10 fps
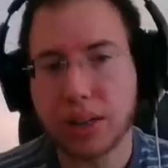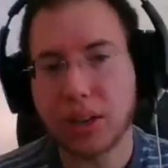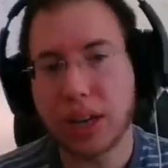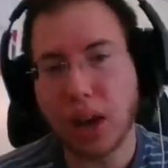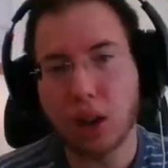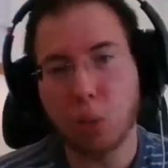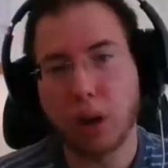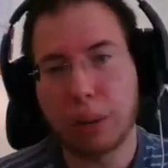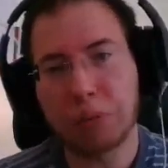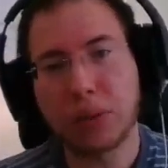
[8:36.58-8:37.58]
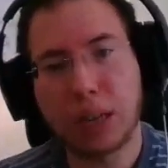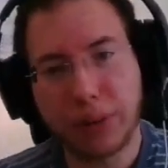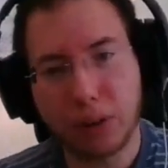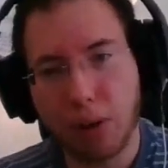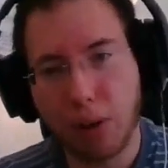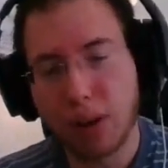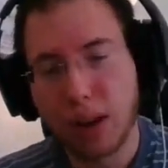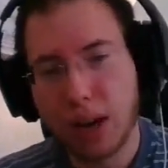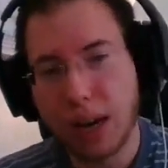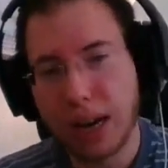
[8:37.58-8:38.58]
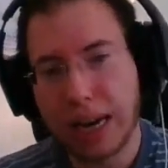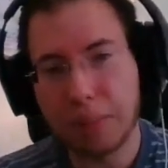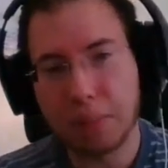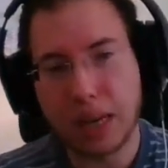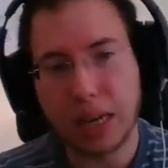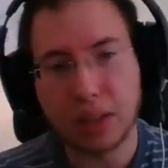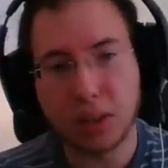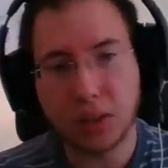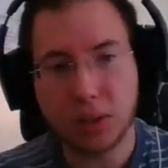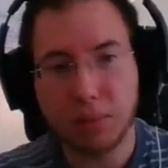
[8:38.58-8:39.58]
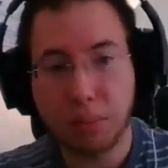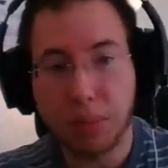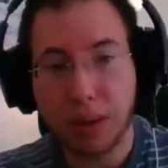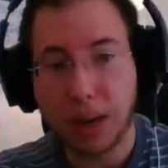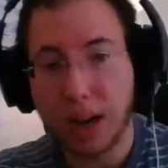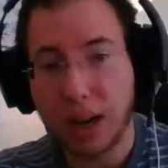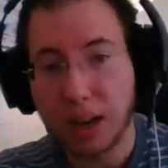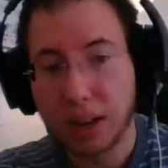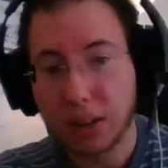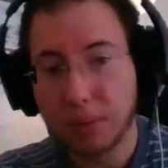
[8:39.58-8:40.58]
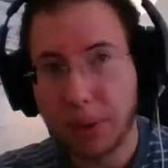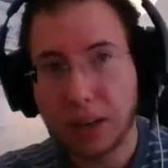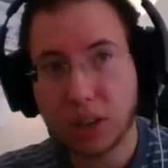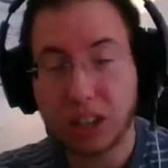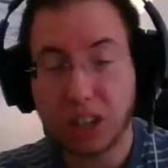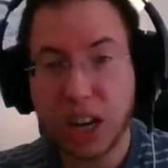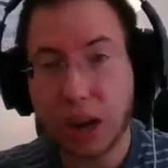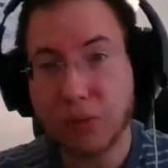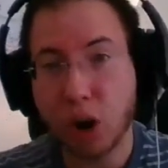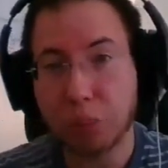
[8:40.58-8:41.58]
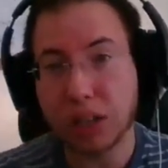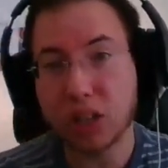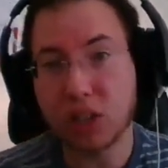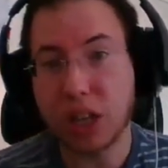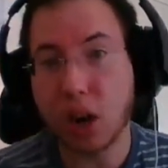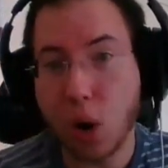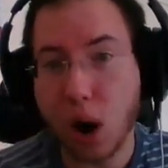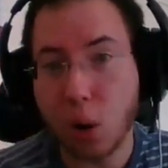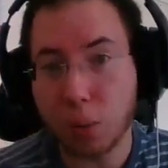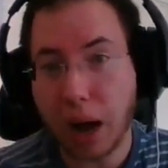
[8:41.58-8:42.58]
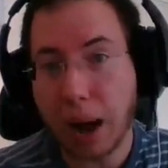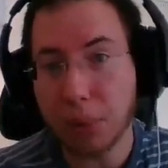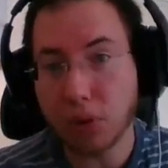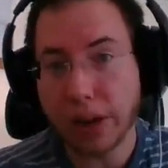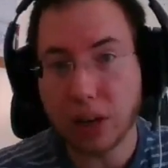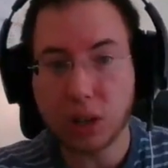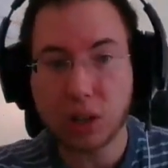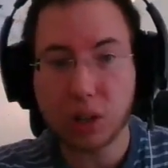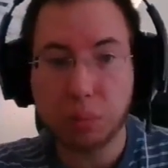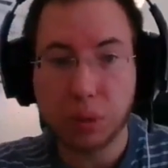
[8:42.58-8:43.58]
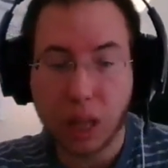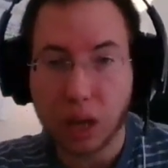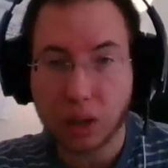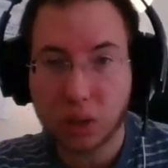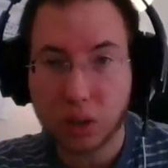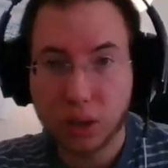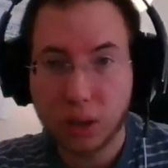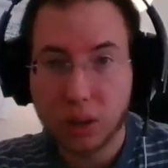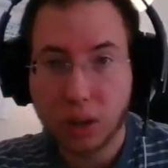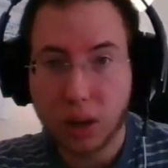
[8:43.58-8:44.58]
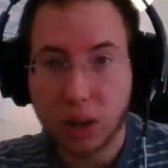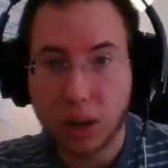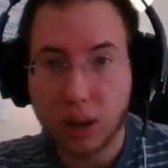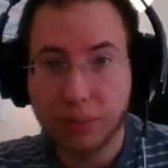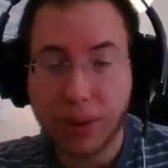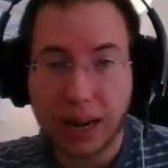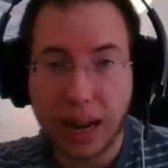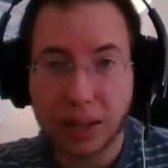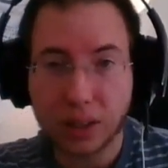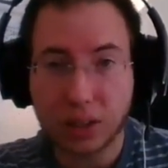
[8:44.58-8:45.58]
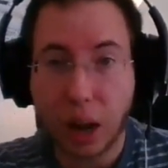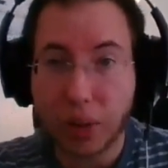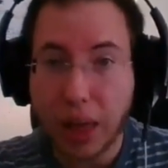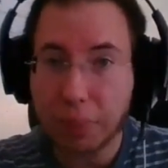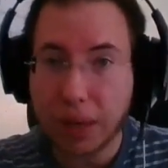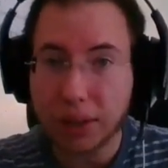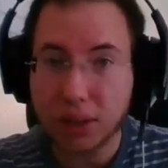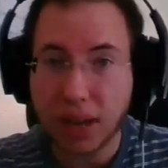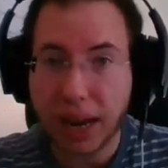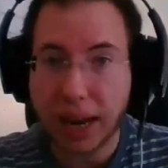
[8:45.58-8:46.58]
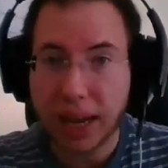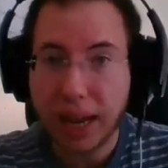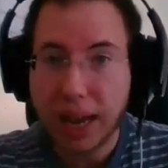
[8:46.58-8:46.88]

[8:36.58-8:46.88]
It's a Keller Williams specific role. It means uh, basically CFO plus COO, operations plus finances. Now, that being said,